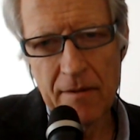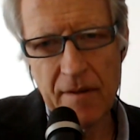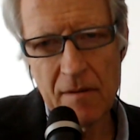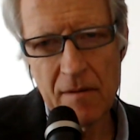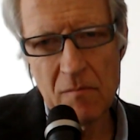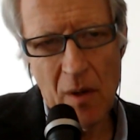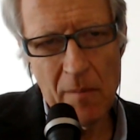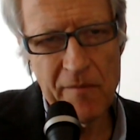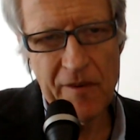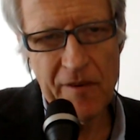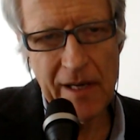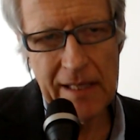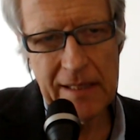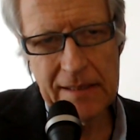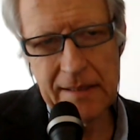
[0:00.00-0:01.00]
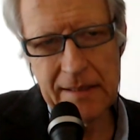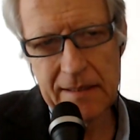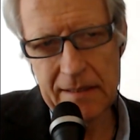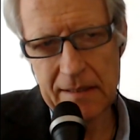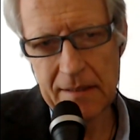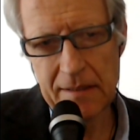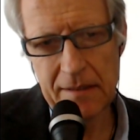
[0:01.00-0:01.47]
So mob
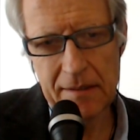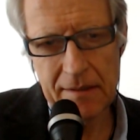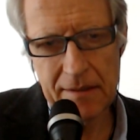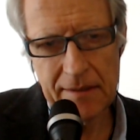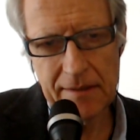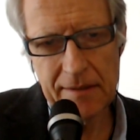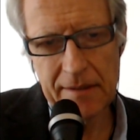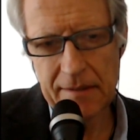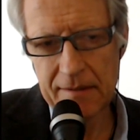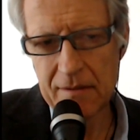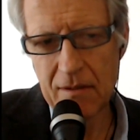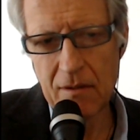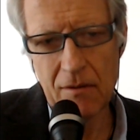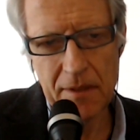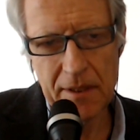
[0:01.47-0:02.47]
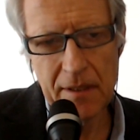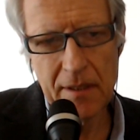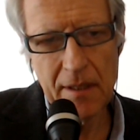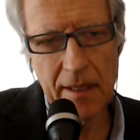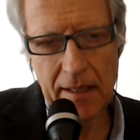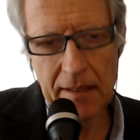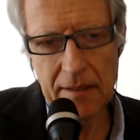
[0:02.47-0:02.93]
violence is
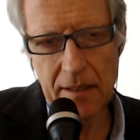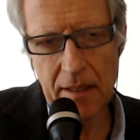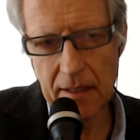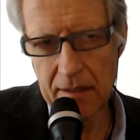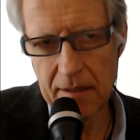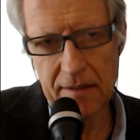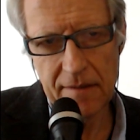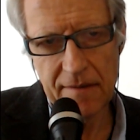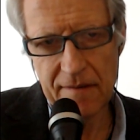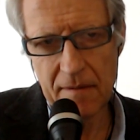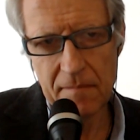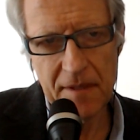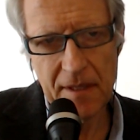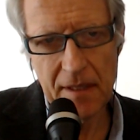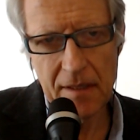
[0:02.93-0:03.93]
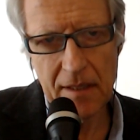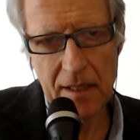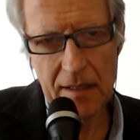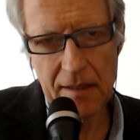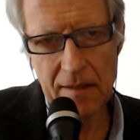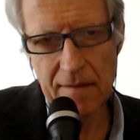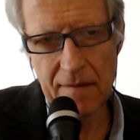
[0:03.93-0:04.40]
common, and it's something
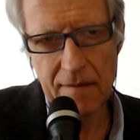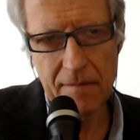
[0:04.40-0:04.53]
that